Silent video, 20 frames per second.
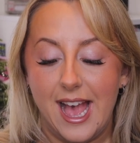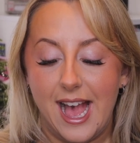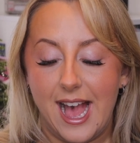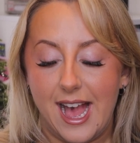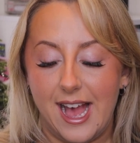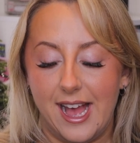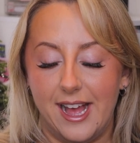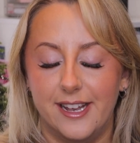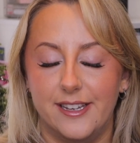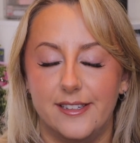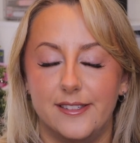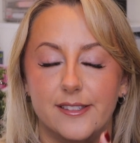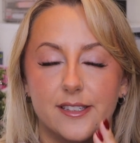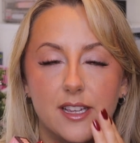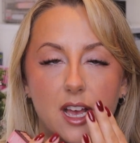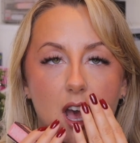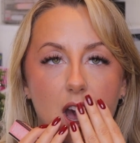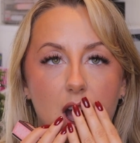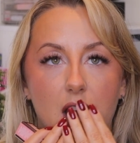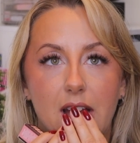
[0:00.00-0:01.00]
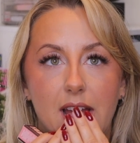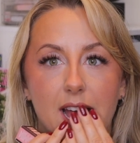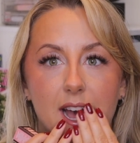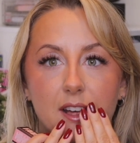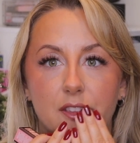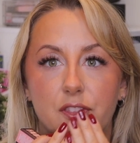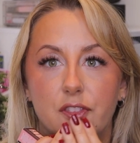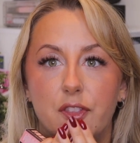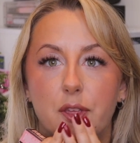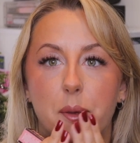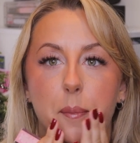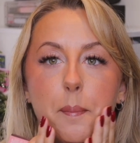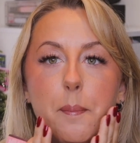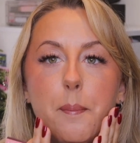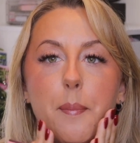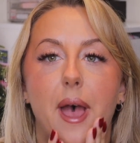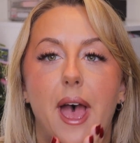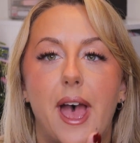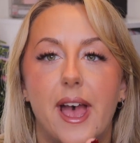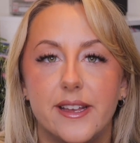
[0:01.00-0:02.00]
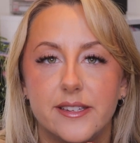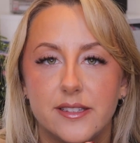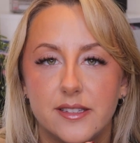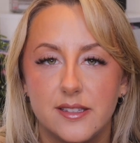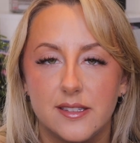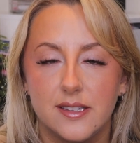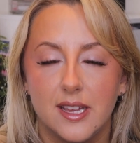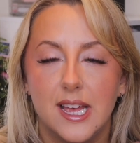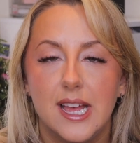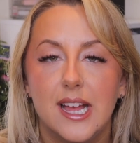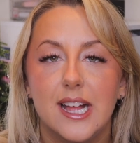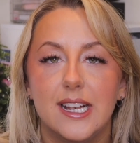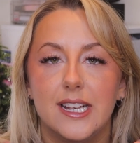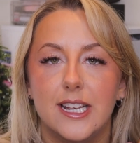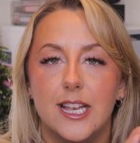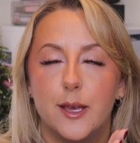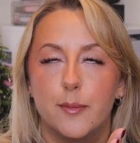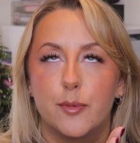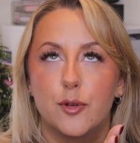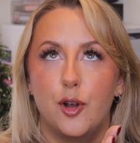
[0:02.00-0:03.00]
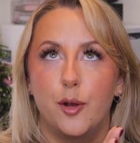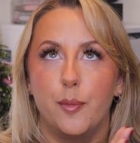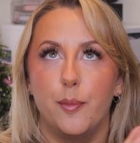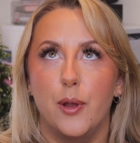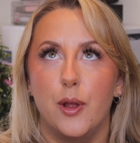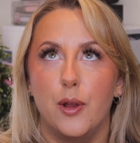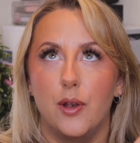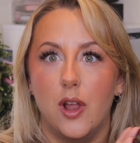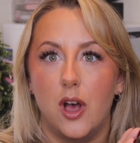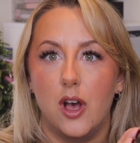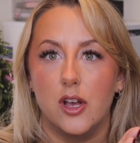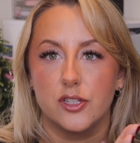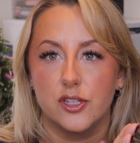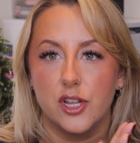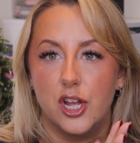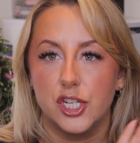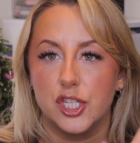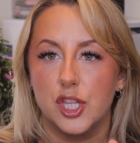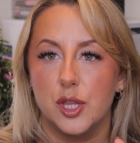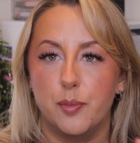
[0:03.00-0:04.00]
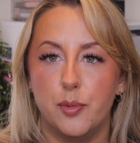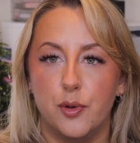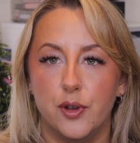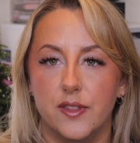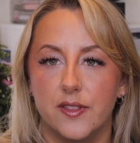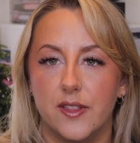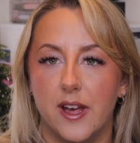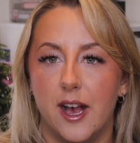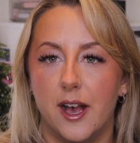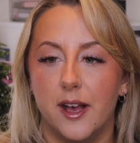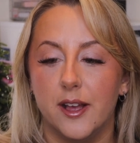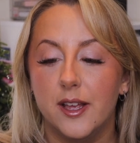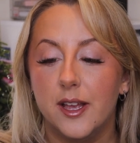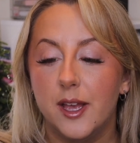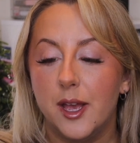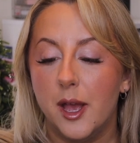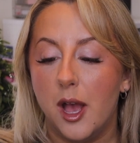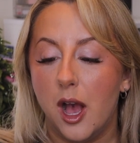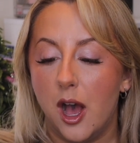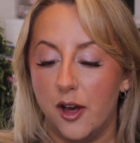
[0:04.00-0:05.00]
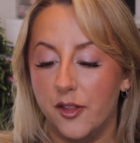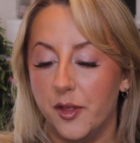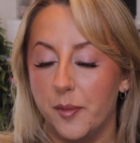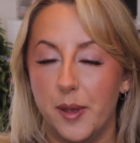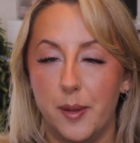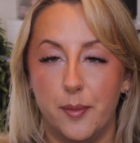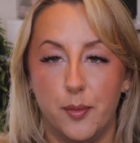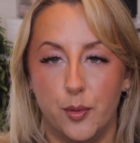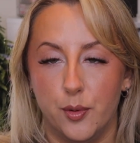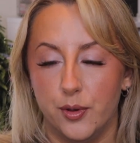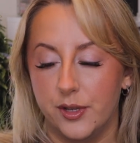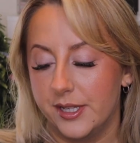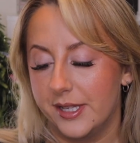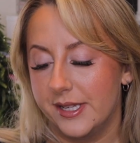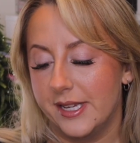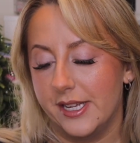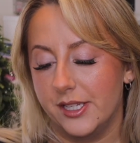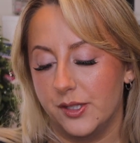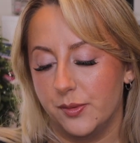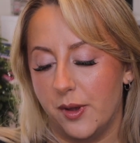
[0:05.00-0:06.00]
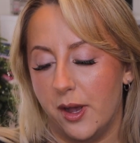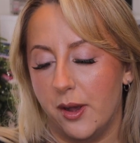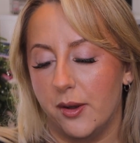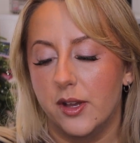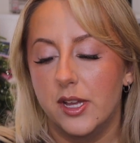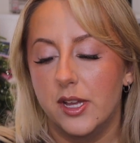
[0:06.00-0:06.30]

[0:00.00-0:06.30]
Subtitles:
and I had the best lip combo last night to the point that other people wanted it as well.